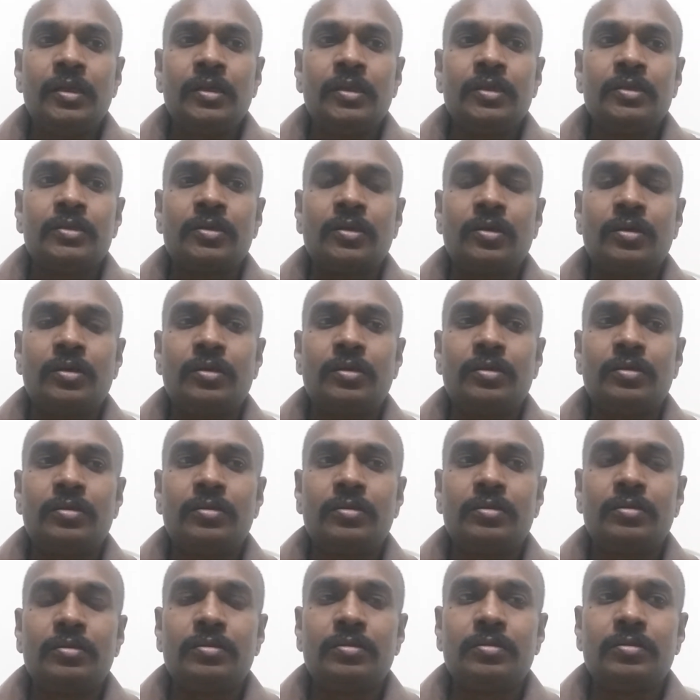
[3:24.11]

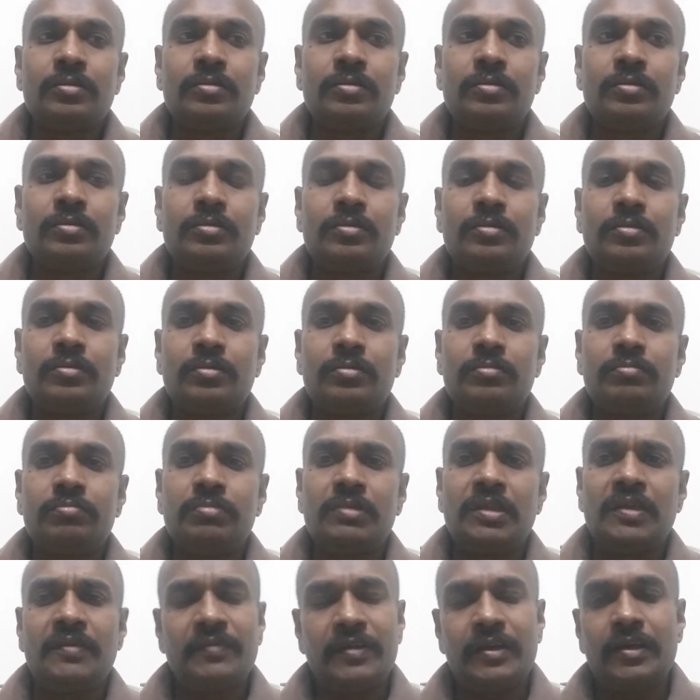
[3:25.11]
So
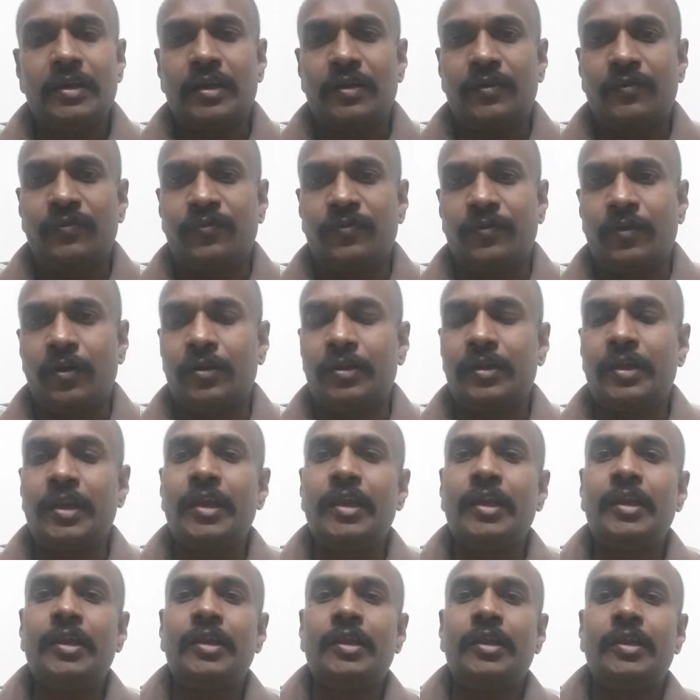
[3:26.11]
even at
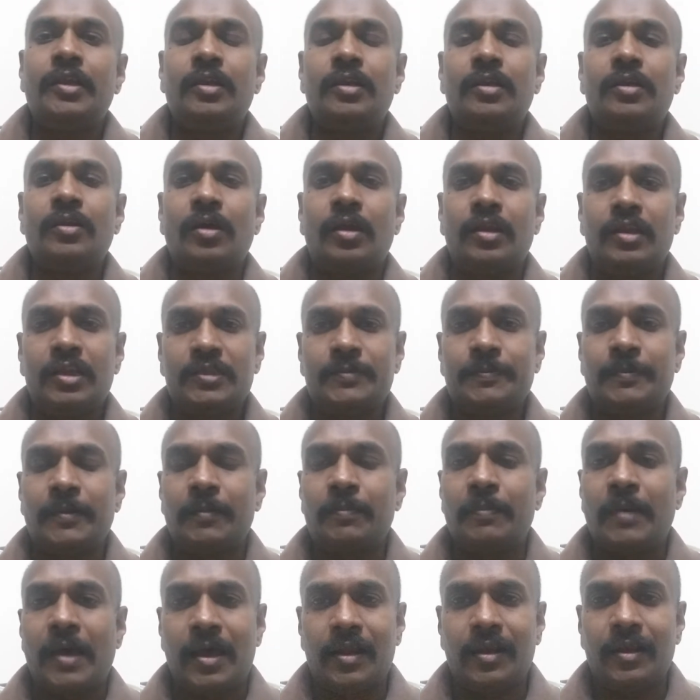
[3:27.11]
$40 per
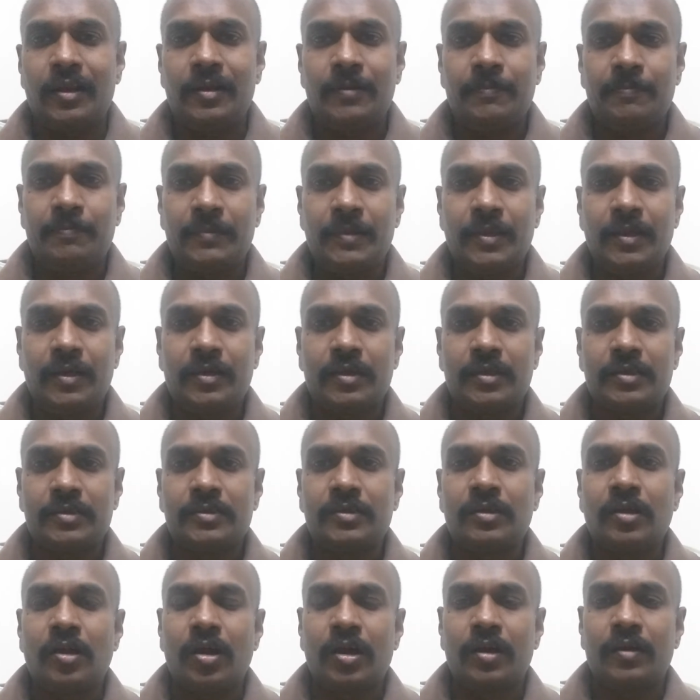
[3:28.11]
barrel, it is
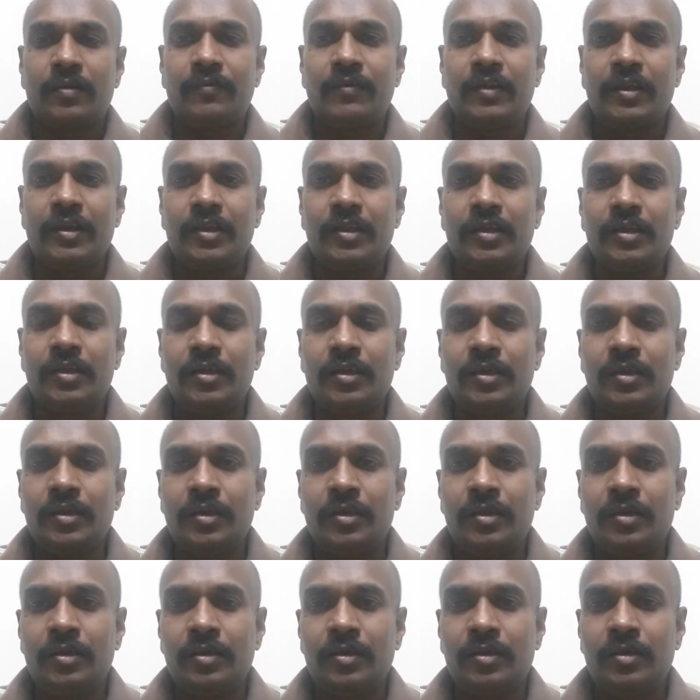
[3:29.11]
not
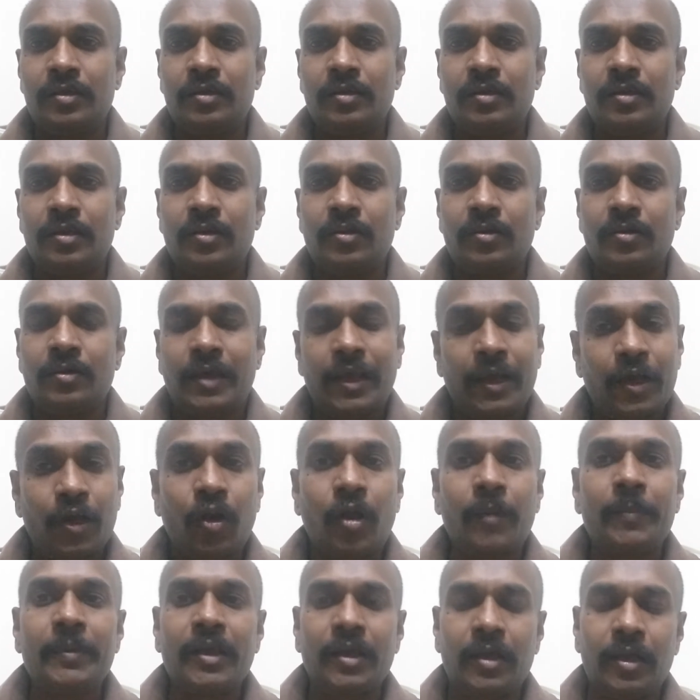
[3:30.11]
very
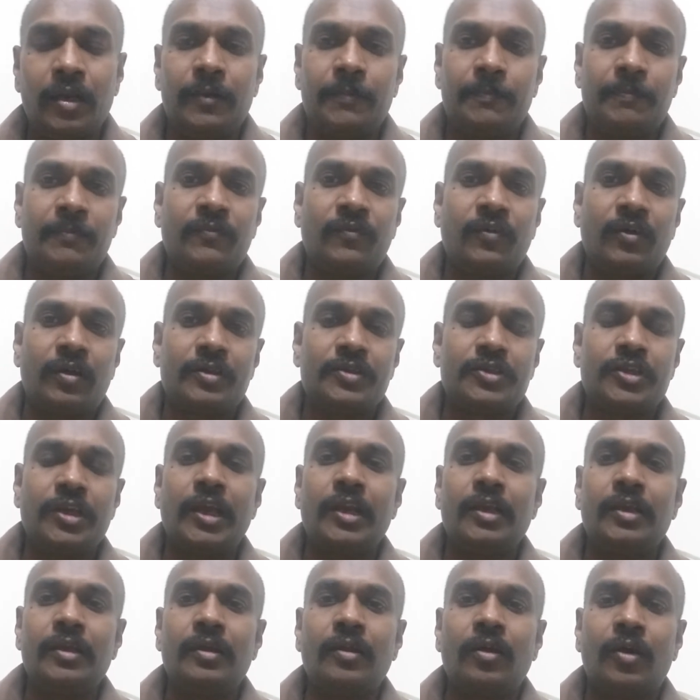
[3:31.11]
economical for
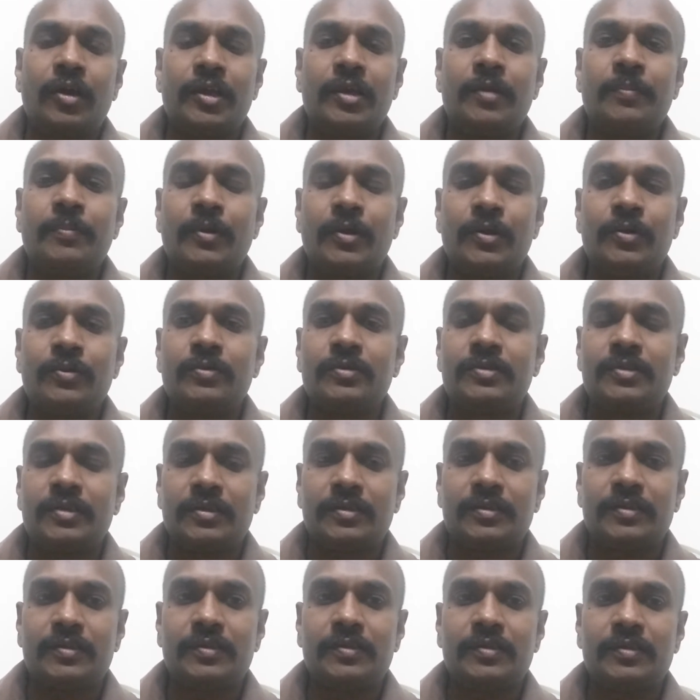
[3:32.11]
shale oil
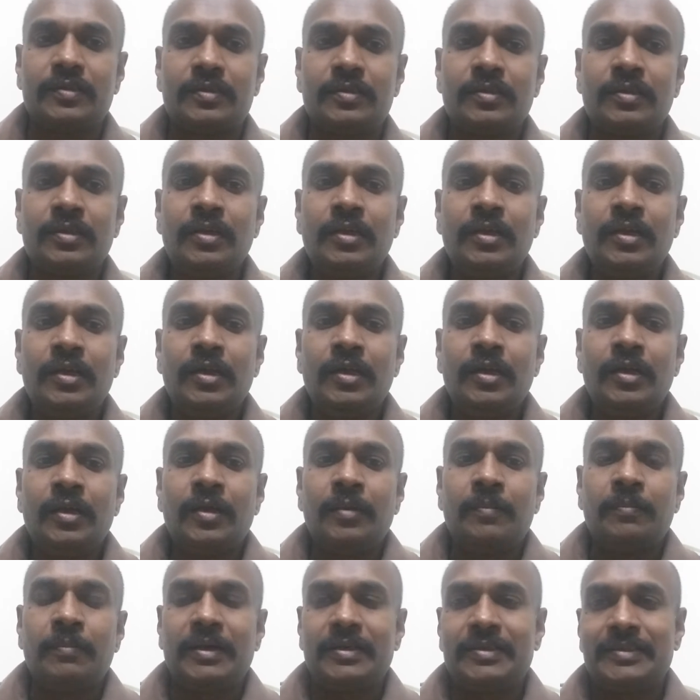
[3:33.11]
producers.
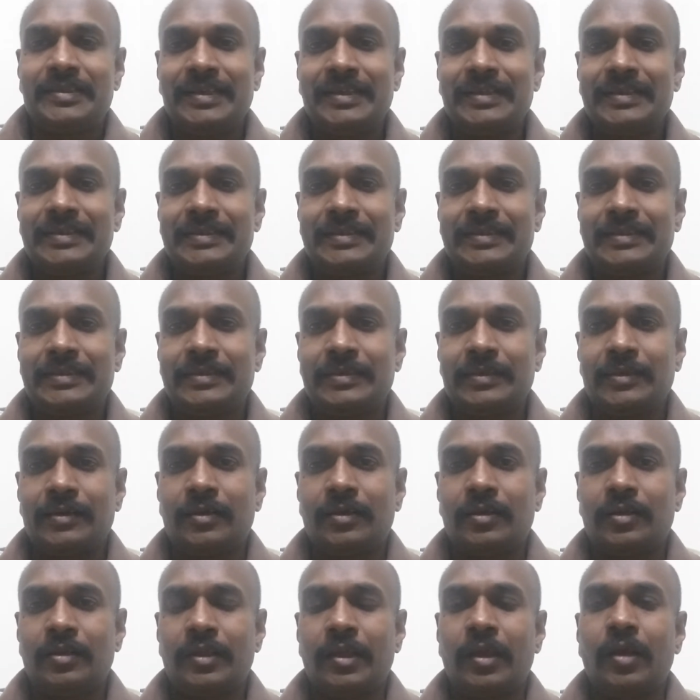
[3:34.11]
But since
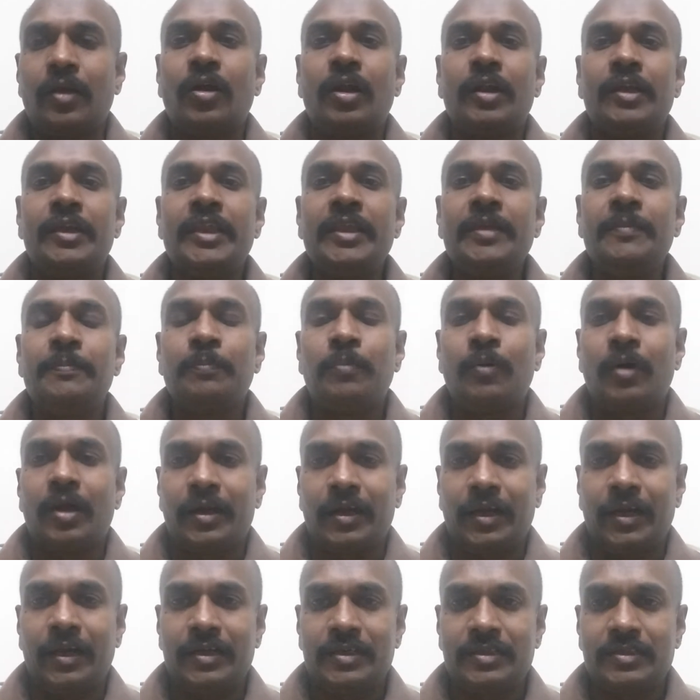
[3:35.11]
they got deep
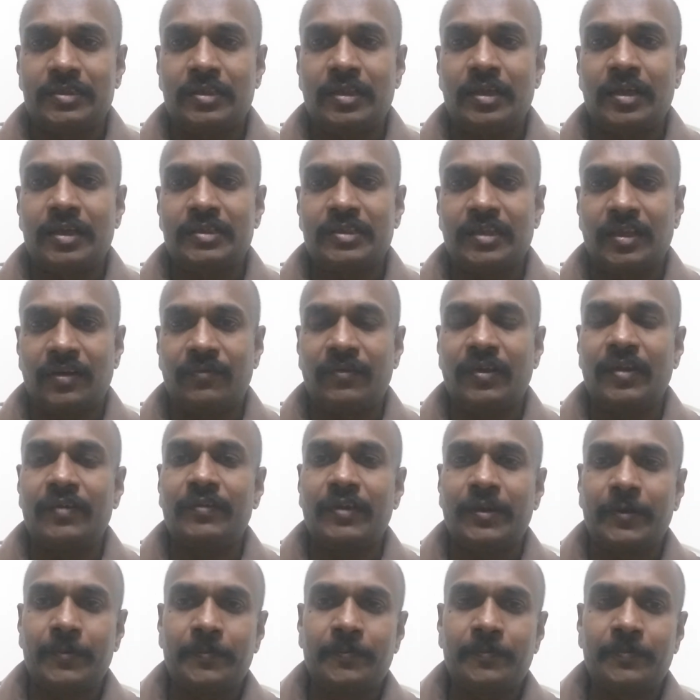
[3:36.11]
pockets, they are
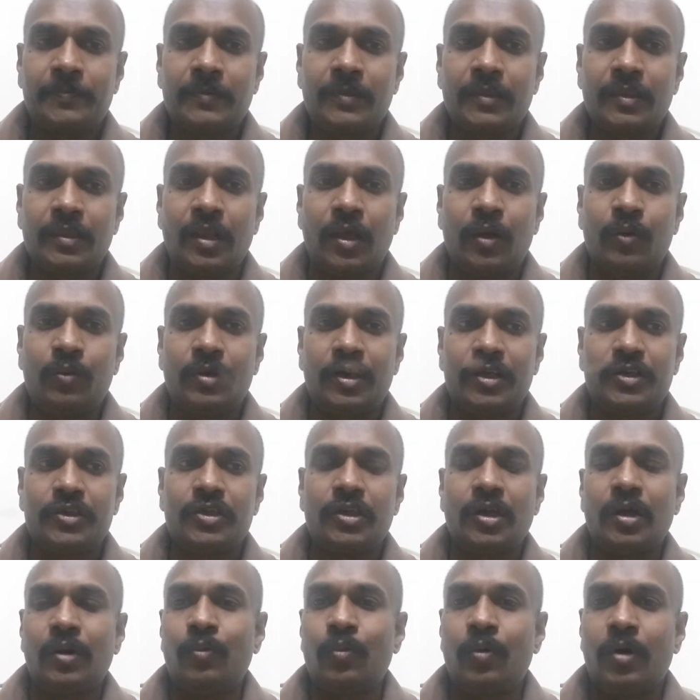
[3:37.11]
surviving. Now
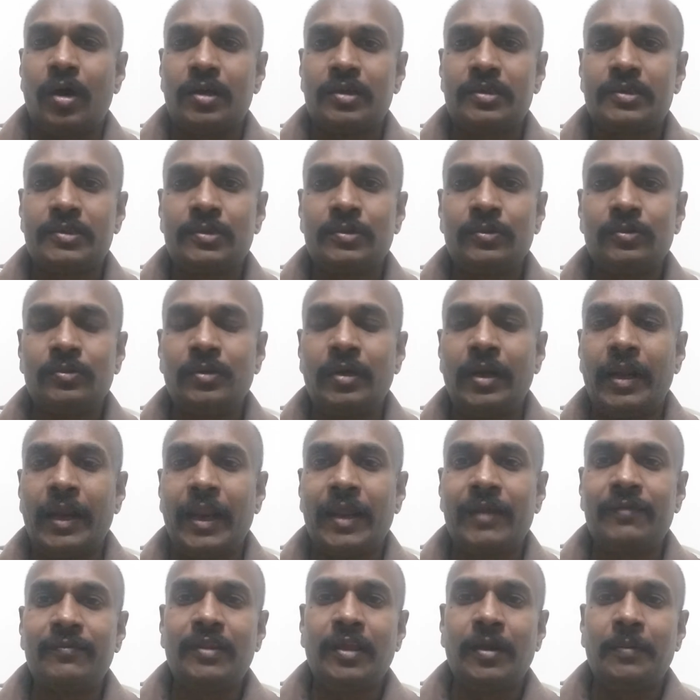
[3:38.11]
Russia wants to
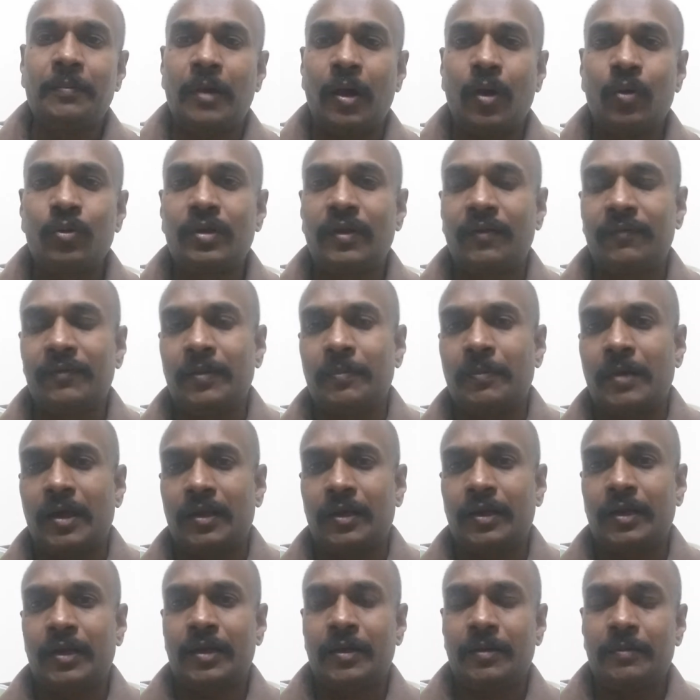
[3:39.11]
drive them out of the
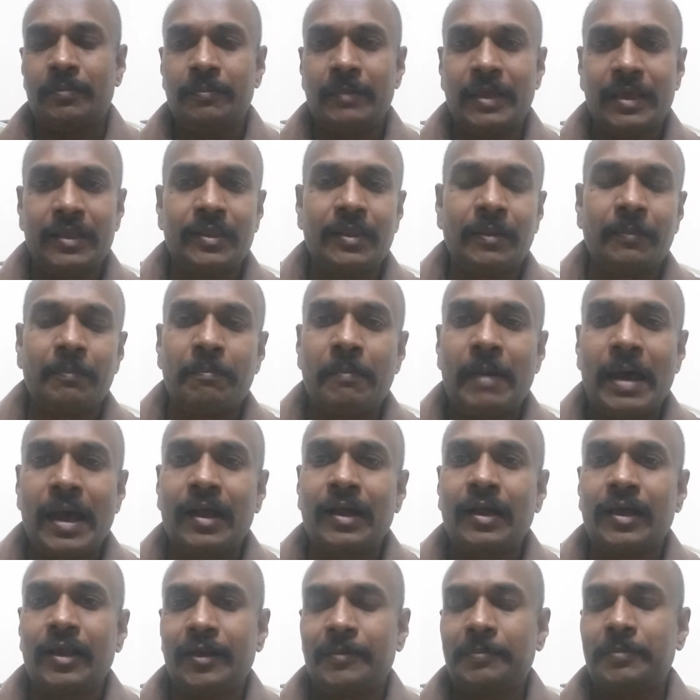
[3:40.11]
market, make them
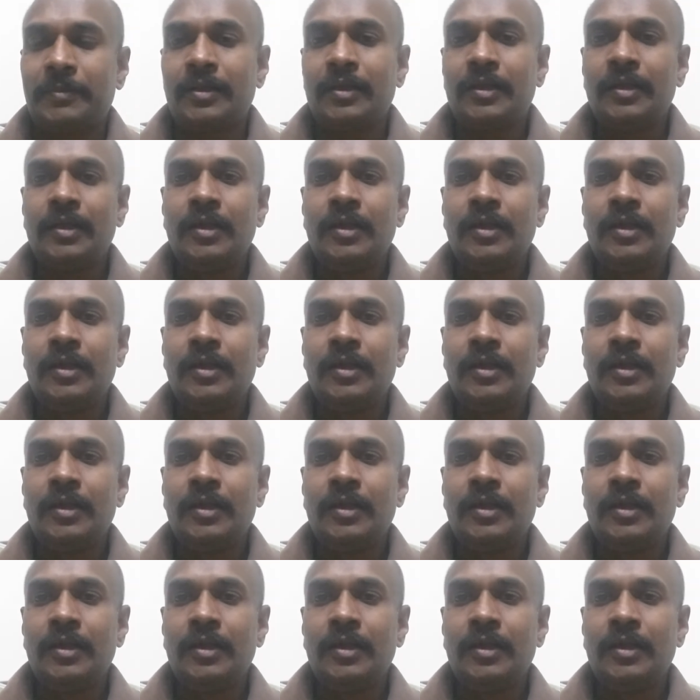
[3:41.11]
bankrupt